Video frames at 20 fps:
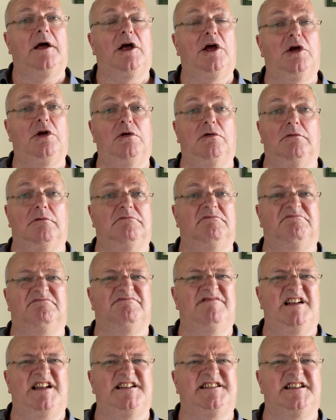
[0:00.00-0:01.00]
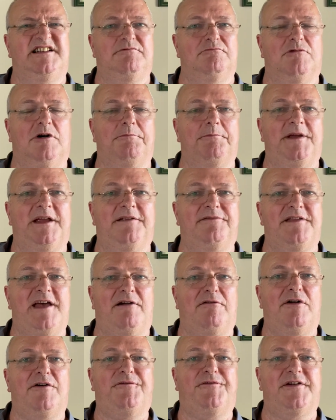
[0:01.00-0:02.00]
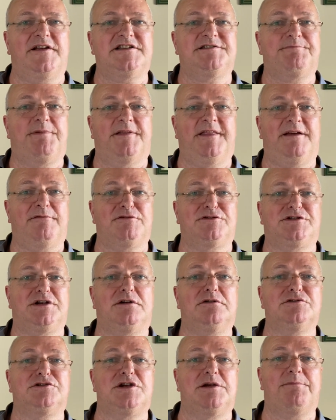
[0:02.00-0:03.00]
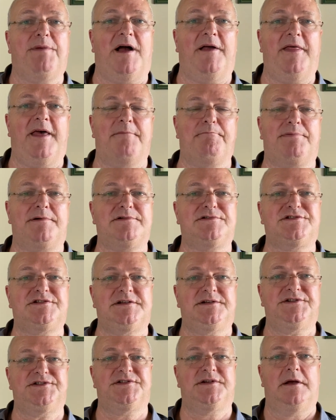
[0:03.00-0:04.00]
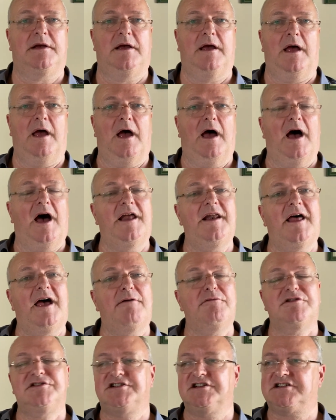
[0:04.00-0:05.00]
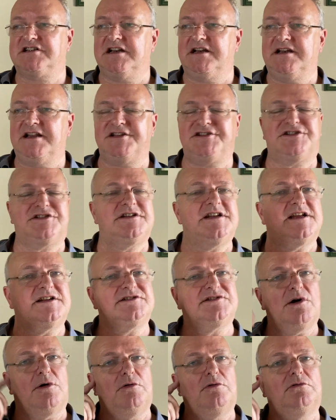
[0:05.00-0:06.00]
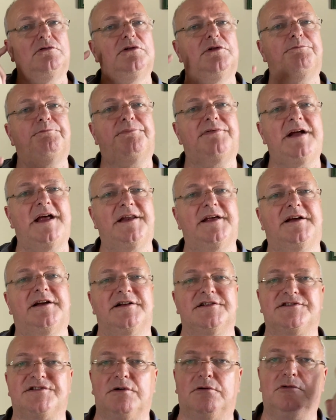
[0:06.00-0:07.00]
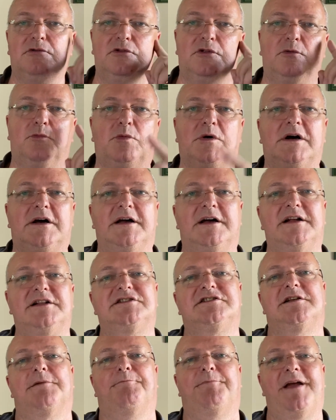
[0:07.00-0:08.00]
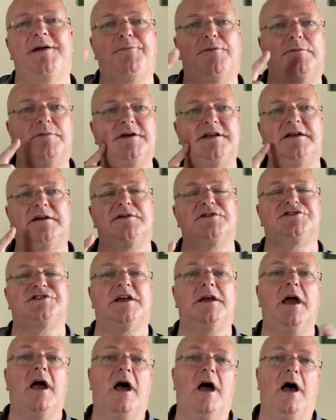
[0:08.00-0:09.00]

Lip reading: who really didn't want me in their office, but they were told to by their bosses, and I was just listening to all the predicates, all the words that people were using,